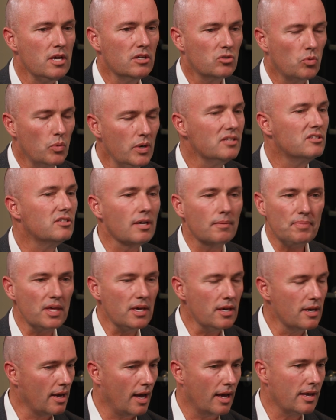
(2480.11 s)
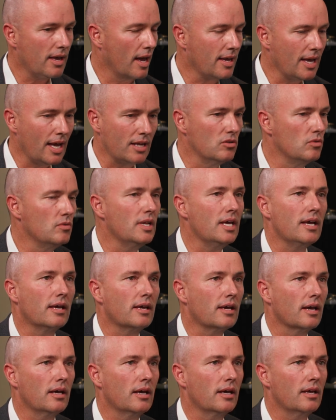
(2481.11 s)
So we did something, again,
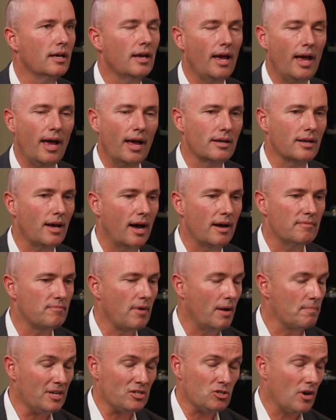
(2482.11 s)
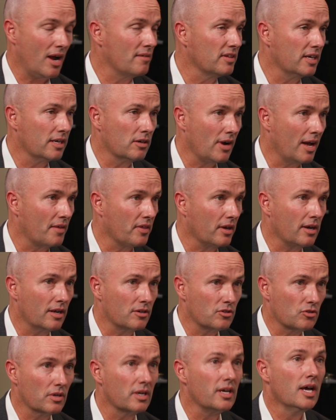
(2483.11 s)
unique, and I've been traveling around the
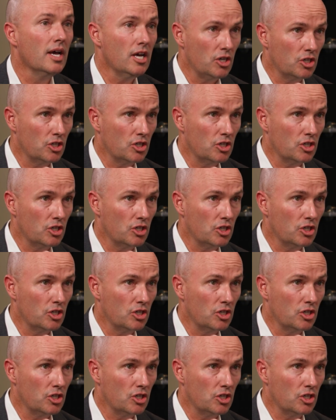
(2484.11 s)
country